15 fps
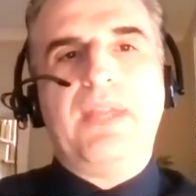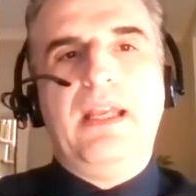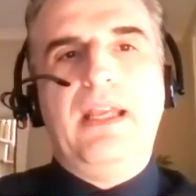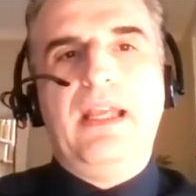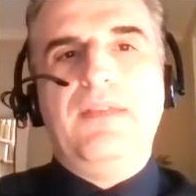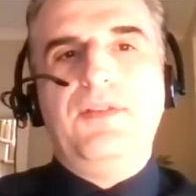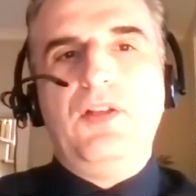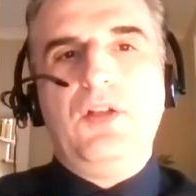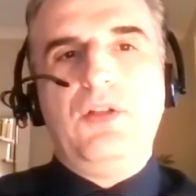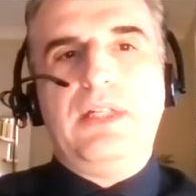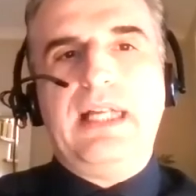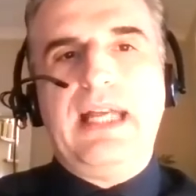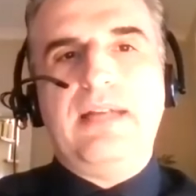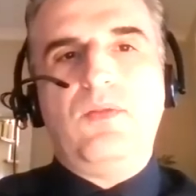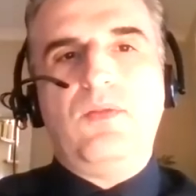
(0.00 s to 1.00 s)
If you look
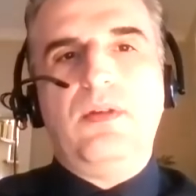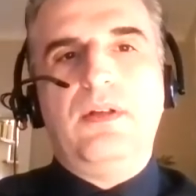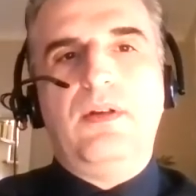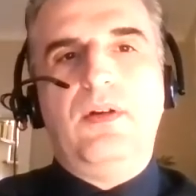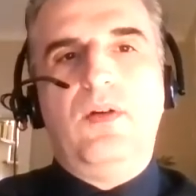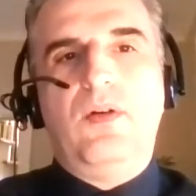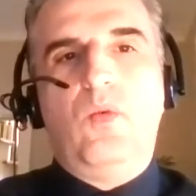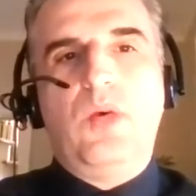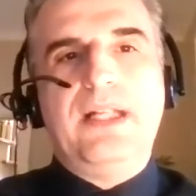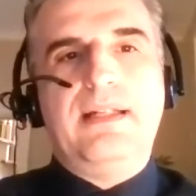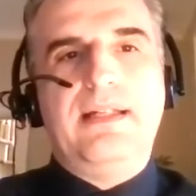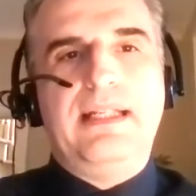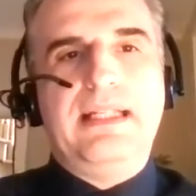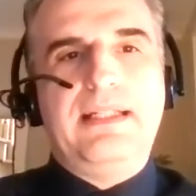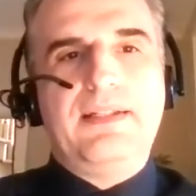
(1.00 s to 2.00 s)
at what
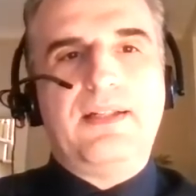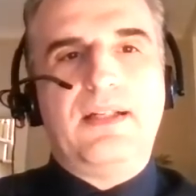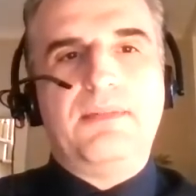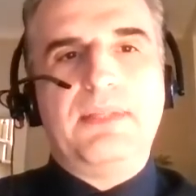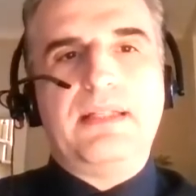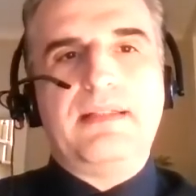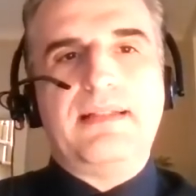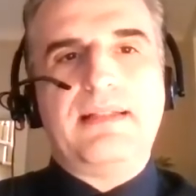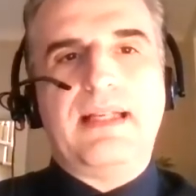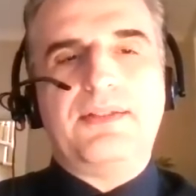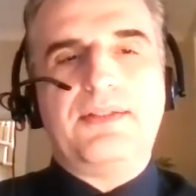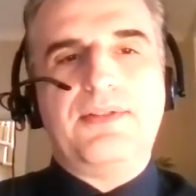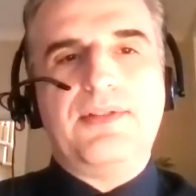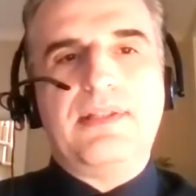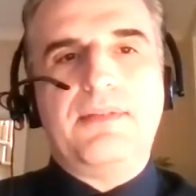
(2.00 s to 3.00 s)
economic
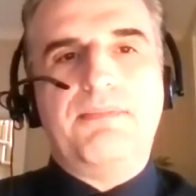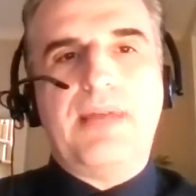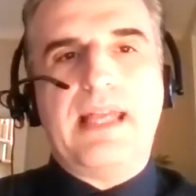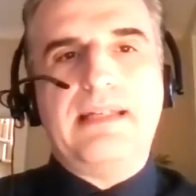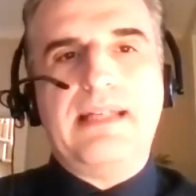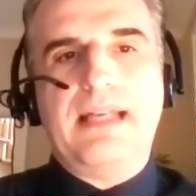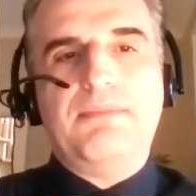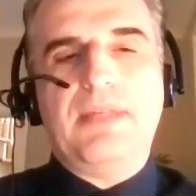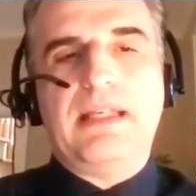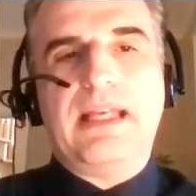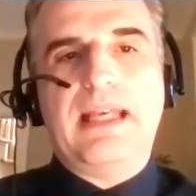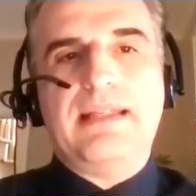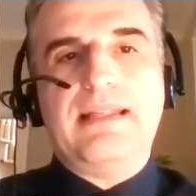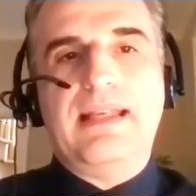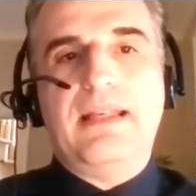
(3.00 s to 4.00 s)
sectors the pandemic
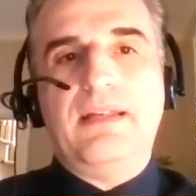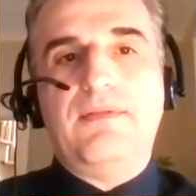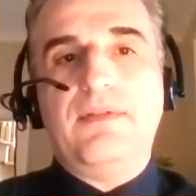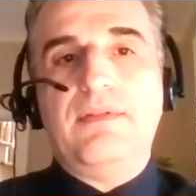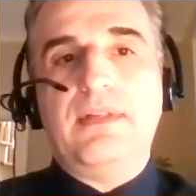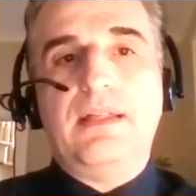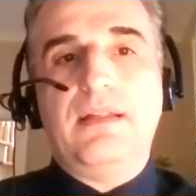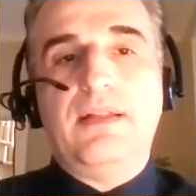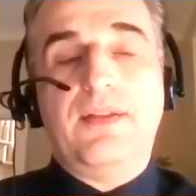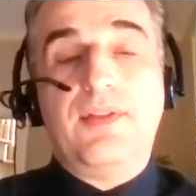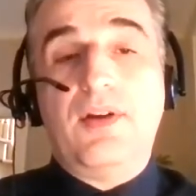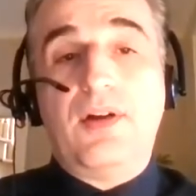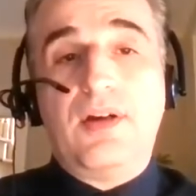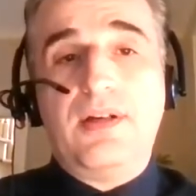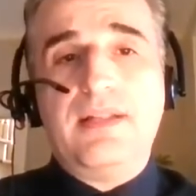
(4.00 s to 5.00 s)
has hit the
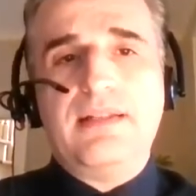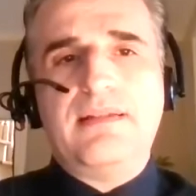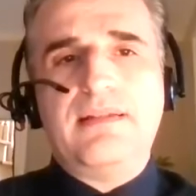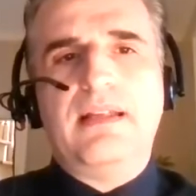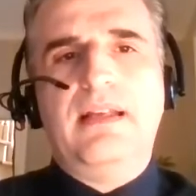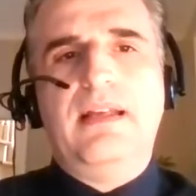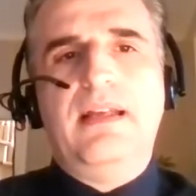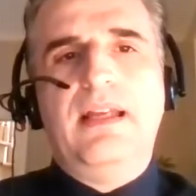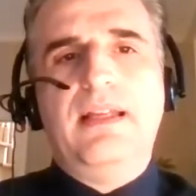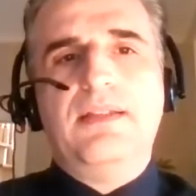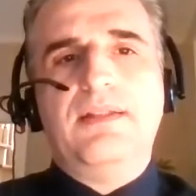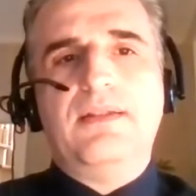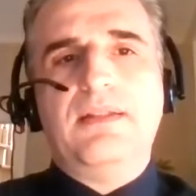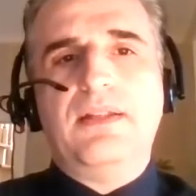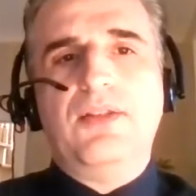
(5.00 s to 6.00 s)
hardest,
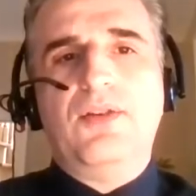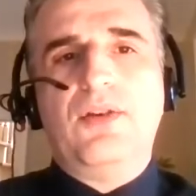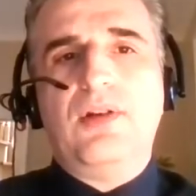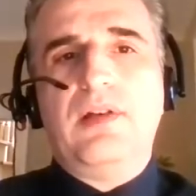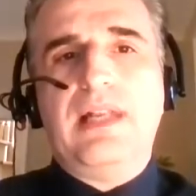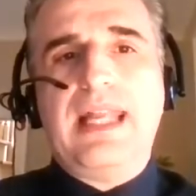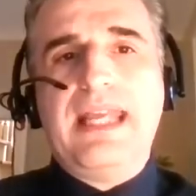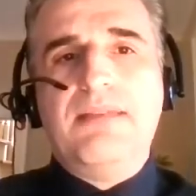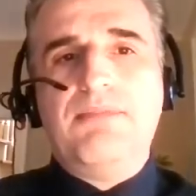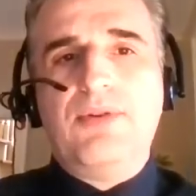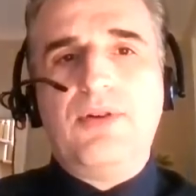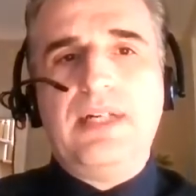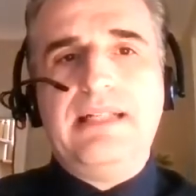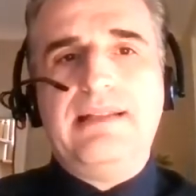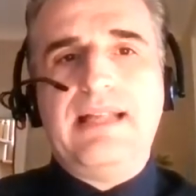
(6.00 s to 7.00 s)
it's your
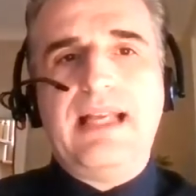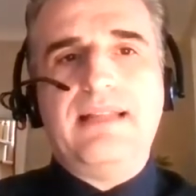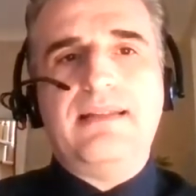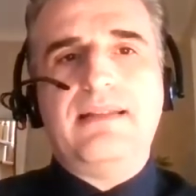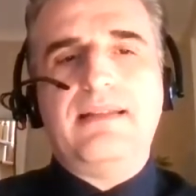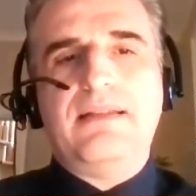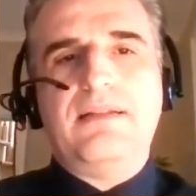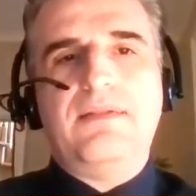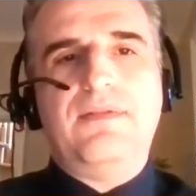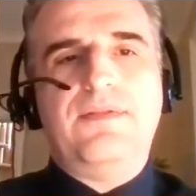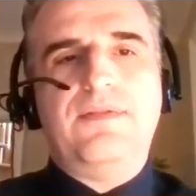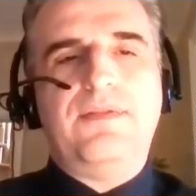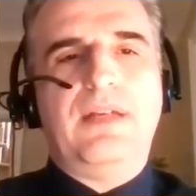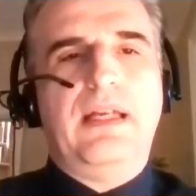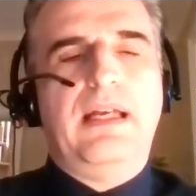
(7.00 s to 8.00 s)

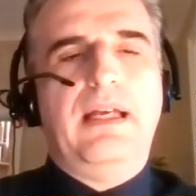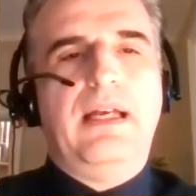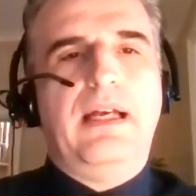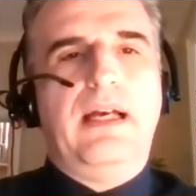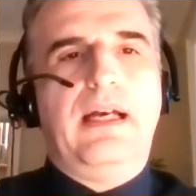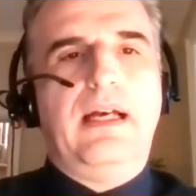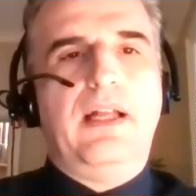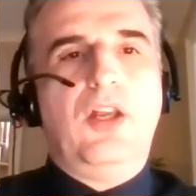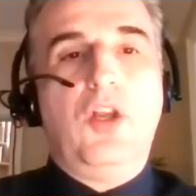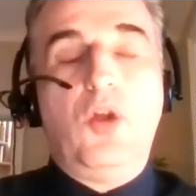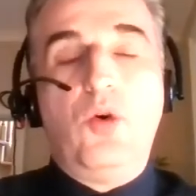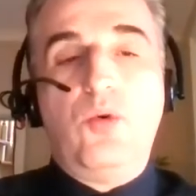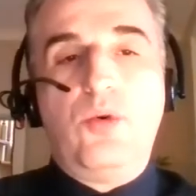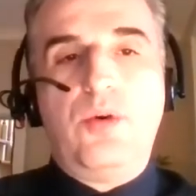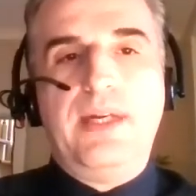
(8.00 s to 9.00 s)
labor-intensive,
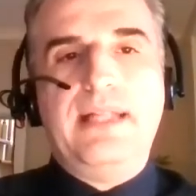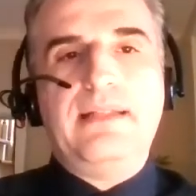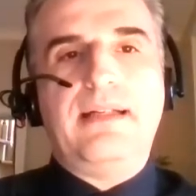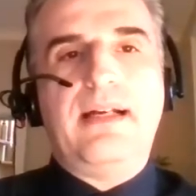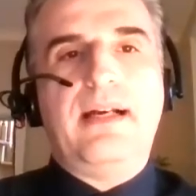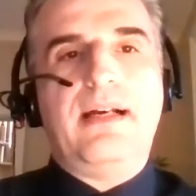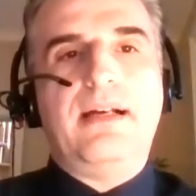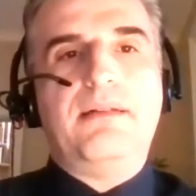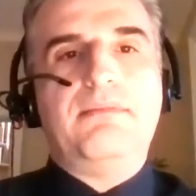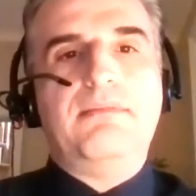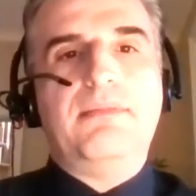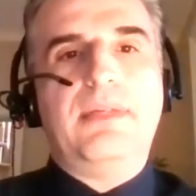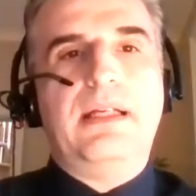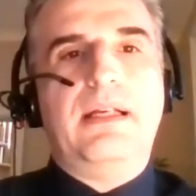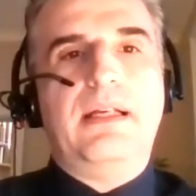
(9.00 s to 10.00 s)
lower income,
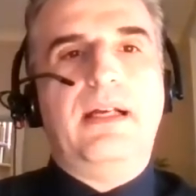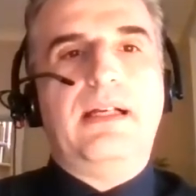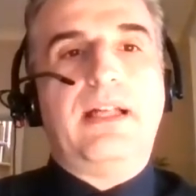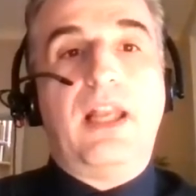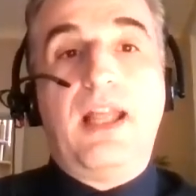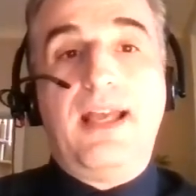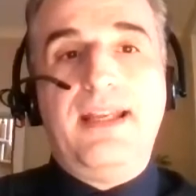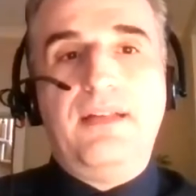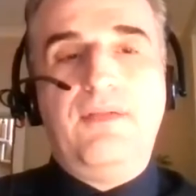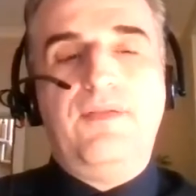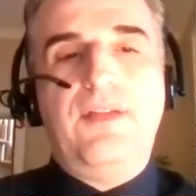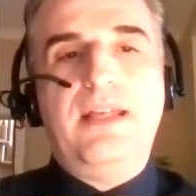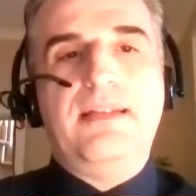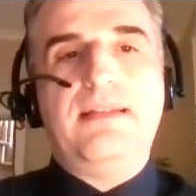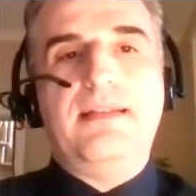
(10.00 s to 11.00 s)

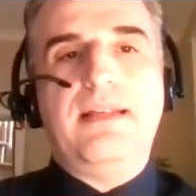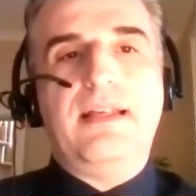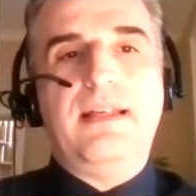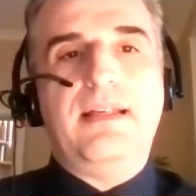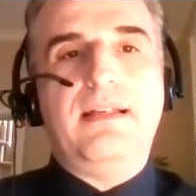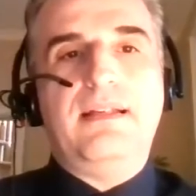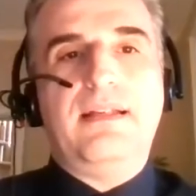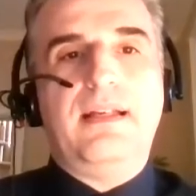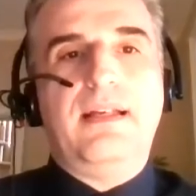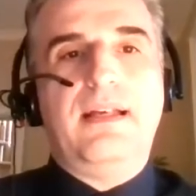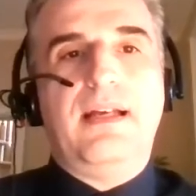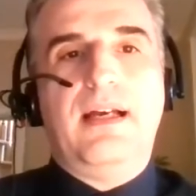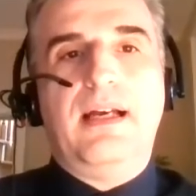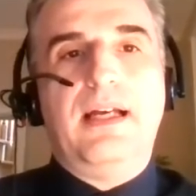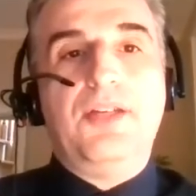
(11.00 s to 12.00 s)
client-facing
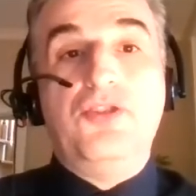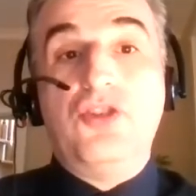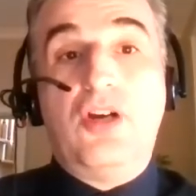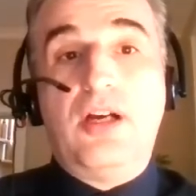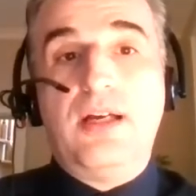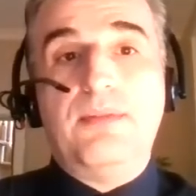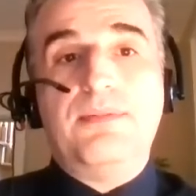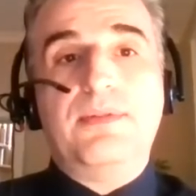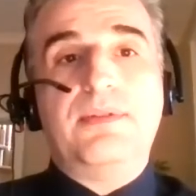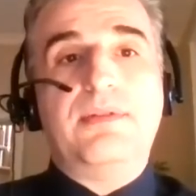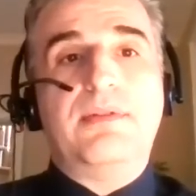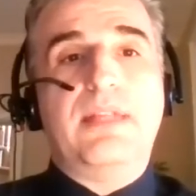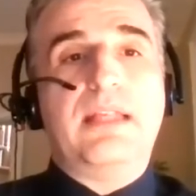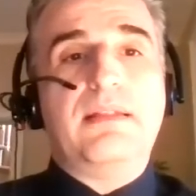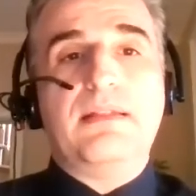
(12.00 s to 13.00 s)
jobs,
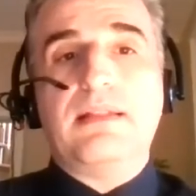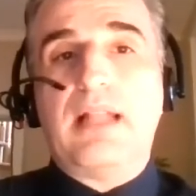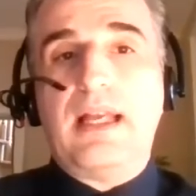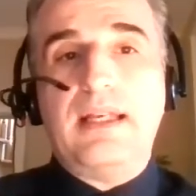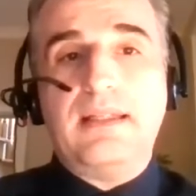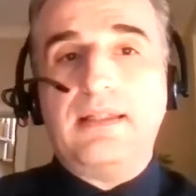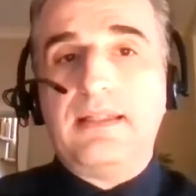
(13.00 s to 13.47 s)
things like